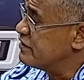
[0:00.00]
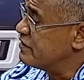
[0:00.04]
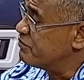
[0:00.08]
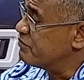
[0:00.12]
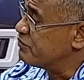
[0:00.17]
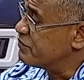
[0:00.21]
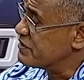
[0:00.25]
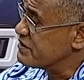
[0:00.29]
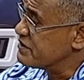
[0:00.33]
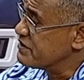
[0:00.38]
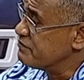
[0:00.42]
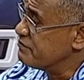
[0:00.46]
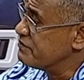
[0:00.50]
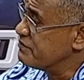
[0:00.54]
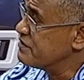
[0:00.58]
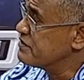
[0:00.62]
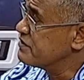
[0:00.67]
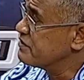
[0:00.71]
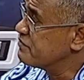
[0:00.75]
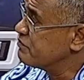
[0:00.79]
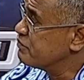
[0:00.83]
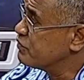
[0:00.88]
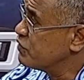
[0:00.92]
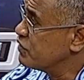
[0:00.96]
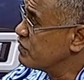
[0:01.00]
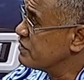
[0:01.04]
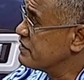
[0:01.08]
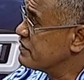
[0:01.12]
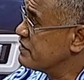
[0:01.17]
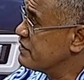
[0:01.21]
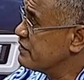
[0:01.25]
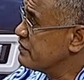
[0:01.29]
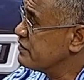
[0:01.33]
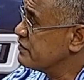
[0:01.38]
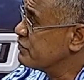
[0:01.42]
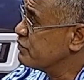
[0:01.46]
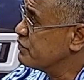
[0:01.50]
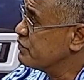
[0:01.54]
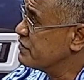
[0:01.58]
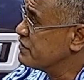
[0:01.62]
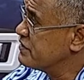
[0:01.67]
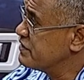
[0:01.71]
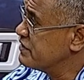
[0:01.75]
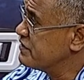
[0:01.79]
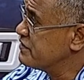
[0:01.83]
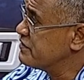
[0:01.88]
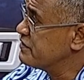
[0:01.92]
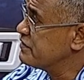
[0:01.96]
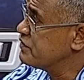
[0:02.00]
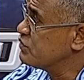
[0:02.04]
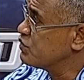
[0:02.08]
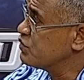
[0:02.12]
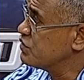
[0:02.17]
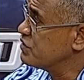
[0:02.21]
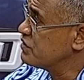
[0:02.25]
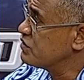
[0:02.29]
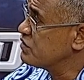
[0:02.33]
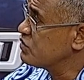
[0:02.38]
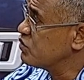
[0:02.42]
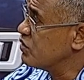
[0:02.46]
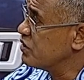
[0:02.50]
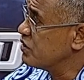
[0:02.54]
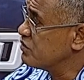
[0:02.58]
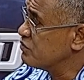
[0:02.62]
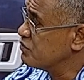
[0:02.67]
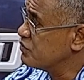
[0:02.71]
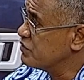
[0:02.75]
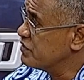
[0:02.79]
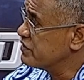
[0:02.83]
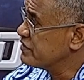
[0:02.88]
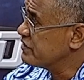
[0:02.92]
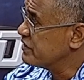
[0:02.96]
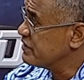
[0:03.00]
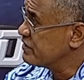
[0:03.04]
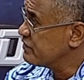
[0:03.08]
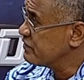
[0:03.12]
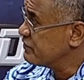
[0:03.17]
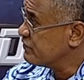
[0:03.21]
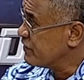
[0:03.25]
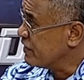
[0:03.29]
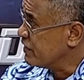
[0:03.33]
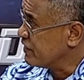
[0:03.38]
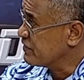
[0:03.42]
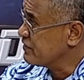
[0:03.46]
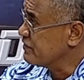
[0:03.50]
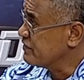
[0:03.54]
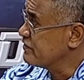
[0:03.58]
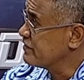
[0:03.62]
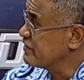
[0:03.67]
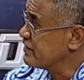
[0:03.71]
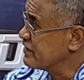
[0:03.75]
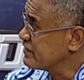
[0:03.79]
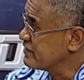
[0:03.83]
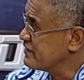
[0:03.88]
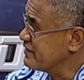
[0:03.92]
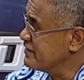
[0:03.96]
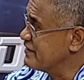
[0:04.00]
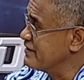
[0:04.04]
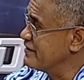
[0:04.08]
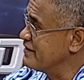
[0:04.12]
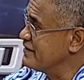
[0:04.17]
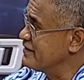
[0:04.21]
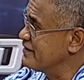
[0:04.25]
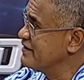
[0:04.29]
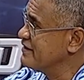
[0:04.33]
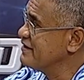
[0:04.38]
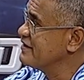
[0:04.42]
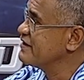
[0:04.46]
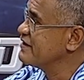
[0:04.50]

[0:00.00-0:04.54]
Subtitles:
The preservation policy that we changed in 2012 will take effect in the next 10 years.